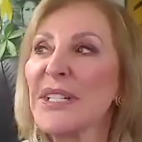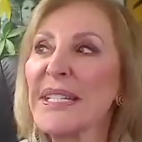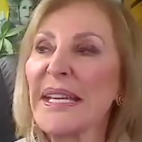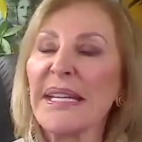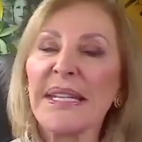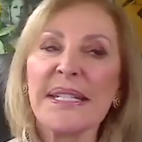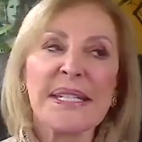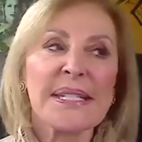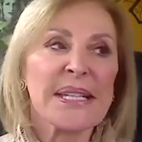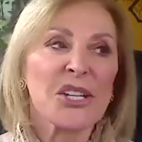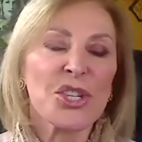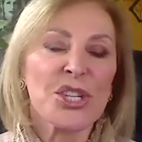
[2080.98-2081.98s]
think this is
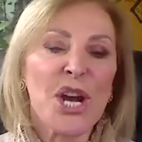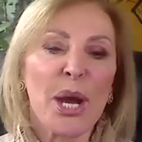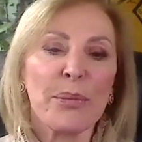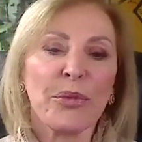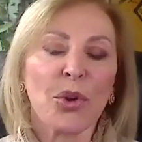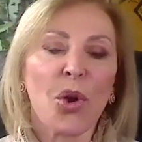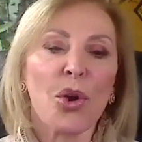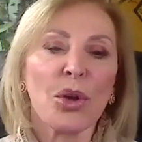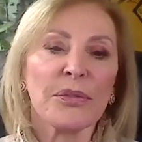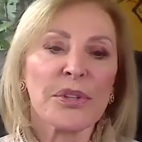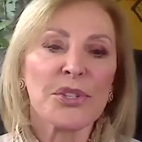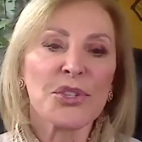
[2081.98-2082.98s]
such a time for all
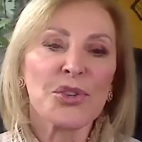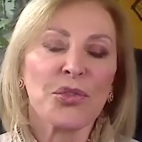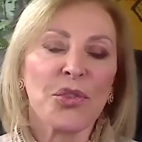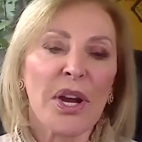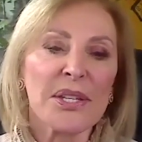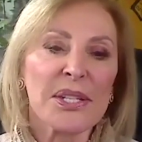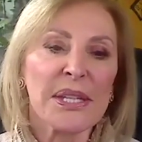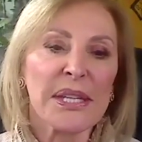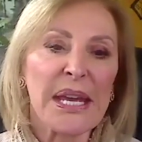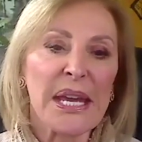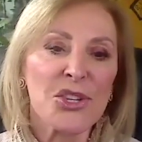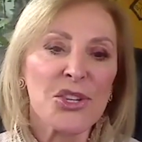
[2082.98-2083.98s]
of us to rise to the
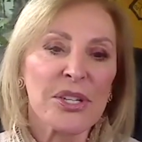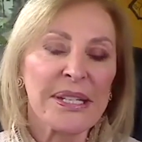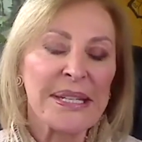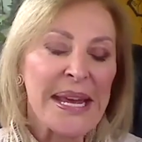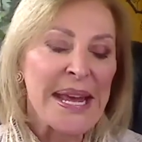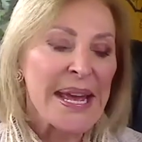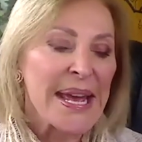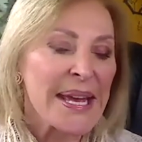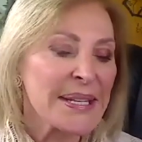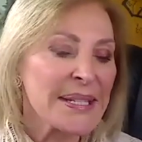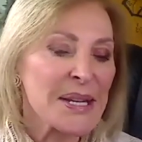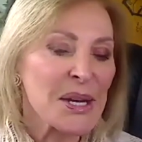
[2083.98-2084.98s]
occasion. And
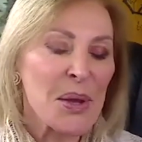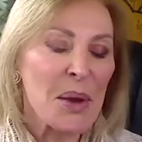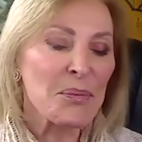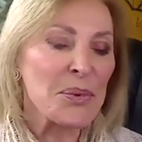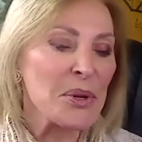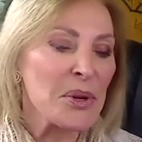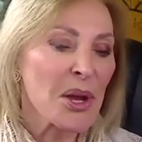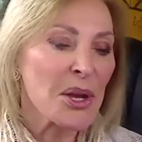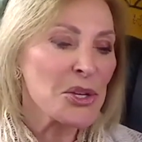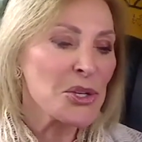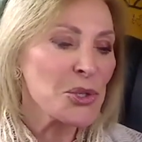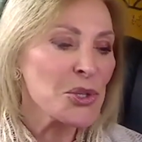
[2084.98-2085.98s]
And
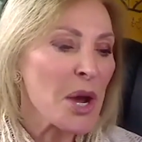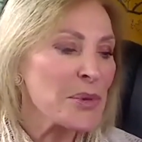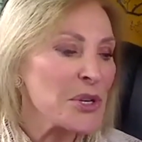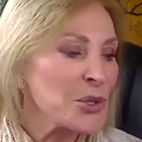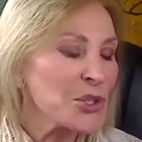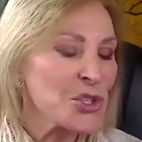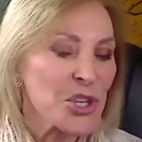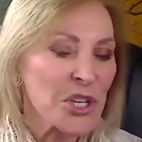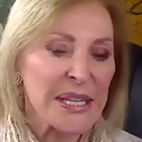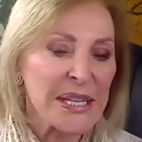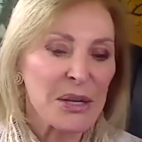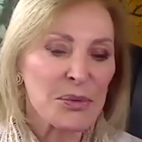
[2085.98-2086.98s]
I'm a news
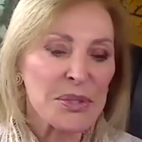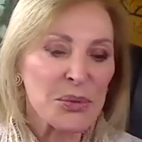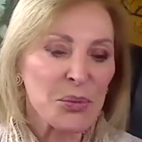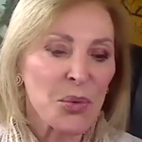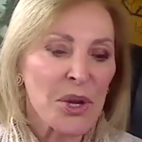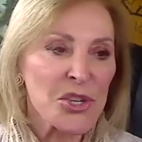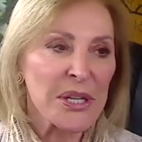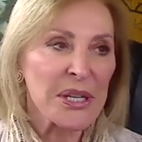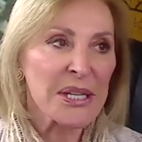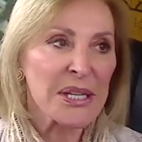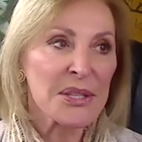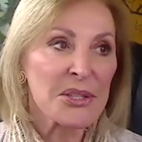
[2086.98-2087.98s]
junkie, and I was
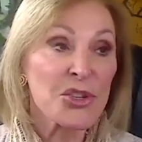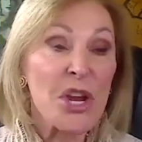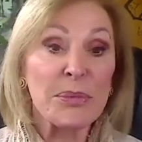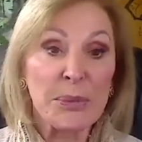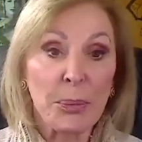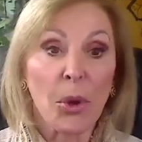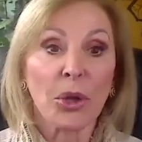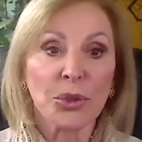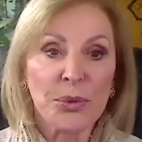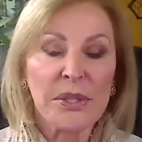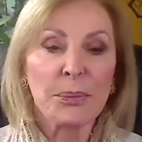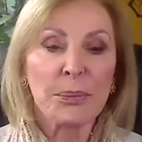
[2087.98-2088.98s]
watching James
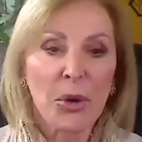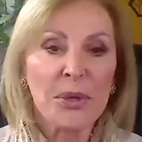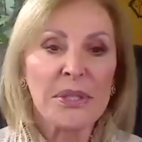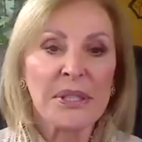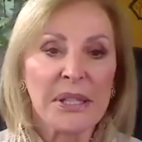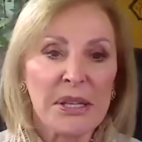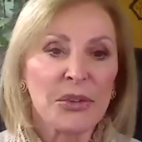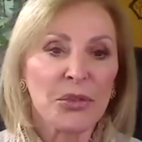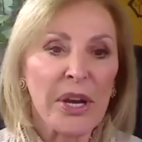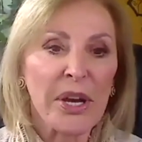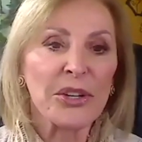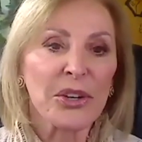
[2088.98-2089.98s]
Baldwin, the poet and the
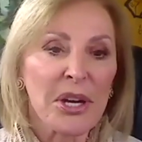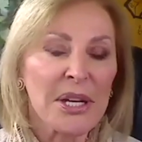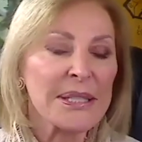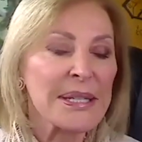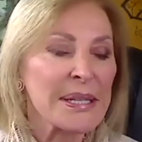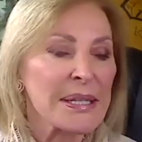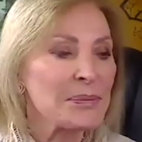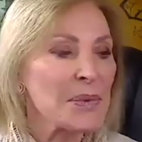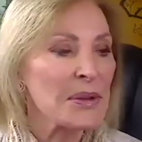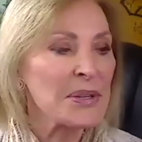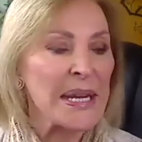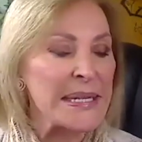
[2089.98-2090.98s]
writer, on a
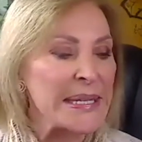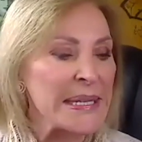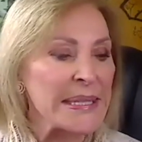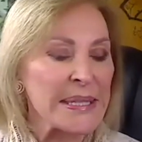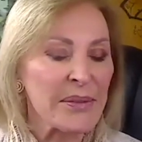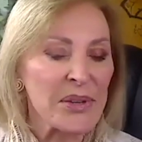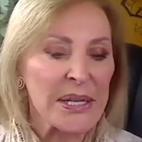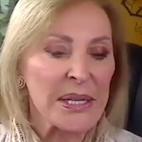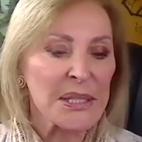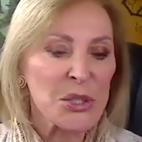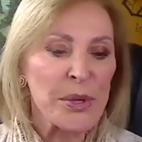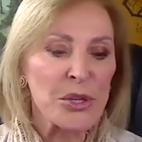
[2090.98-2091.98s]

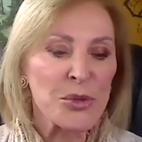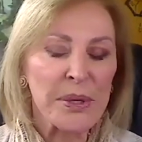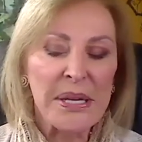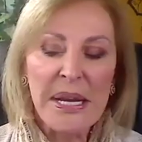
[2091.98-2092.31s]
1979 speech. But